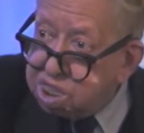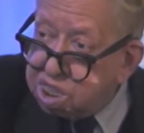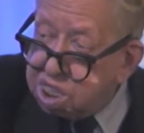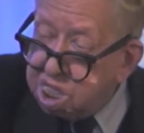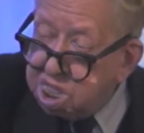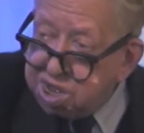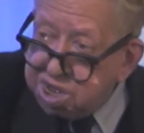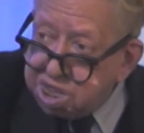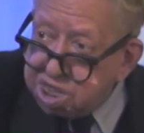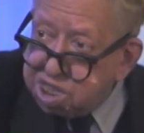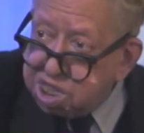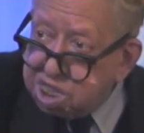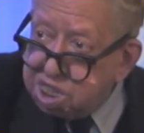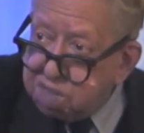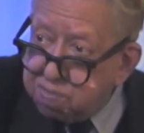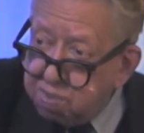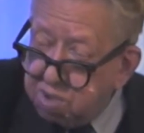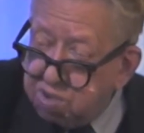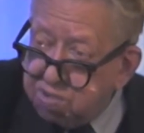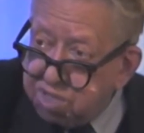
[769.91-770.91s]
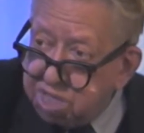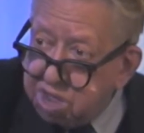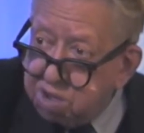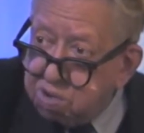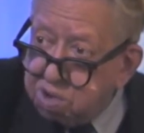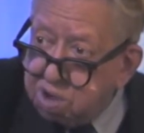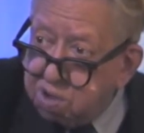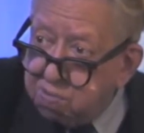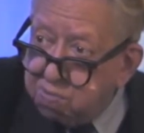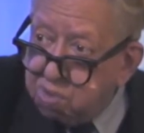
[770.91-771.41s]
editions both here
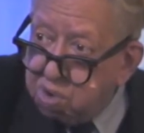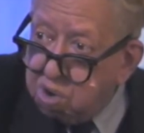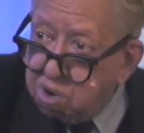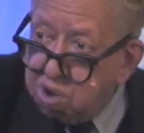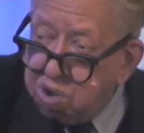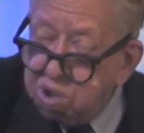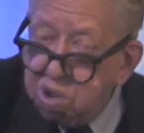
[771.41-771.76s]
and abroad.